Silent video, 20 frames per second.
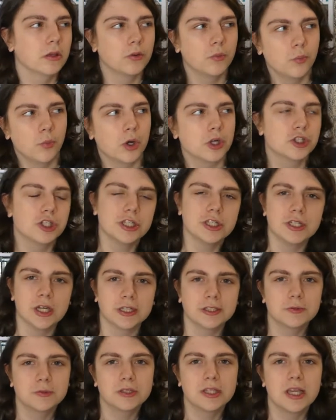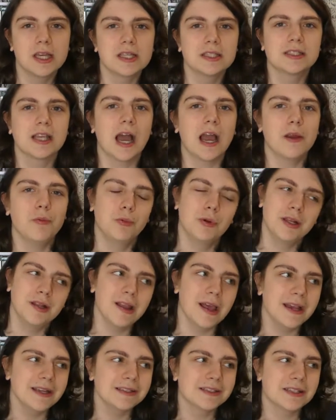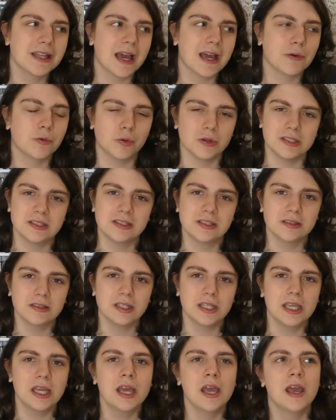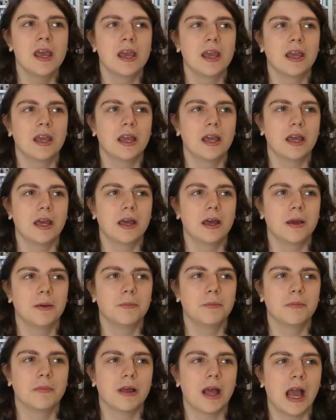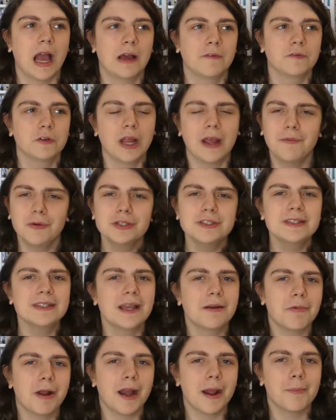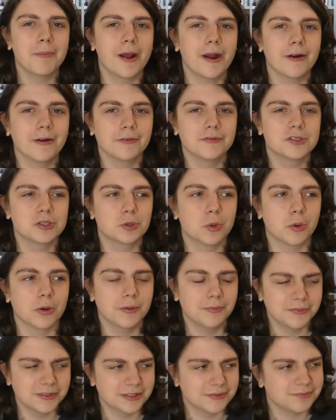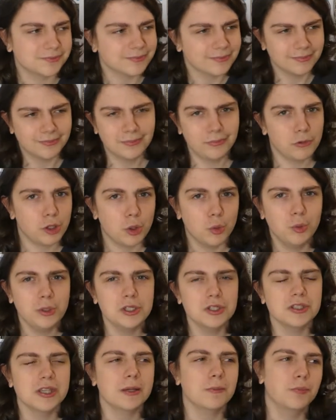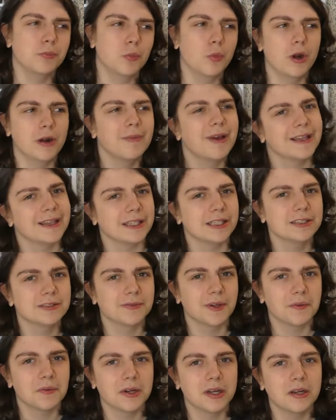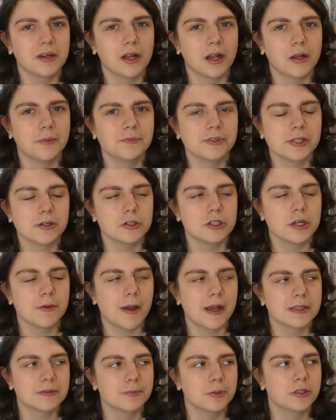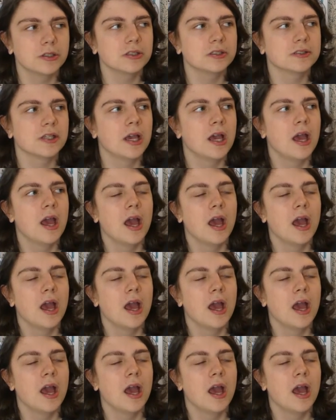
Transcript: what she does with this. I realized that recently, ever since I read Empire of Storms, which is, like, one of my least favorite Sarah J. Maas books,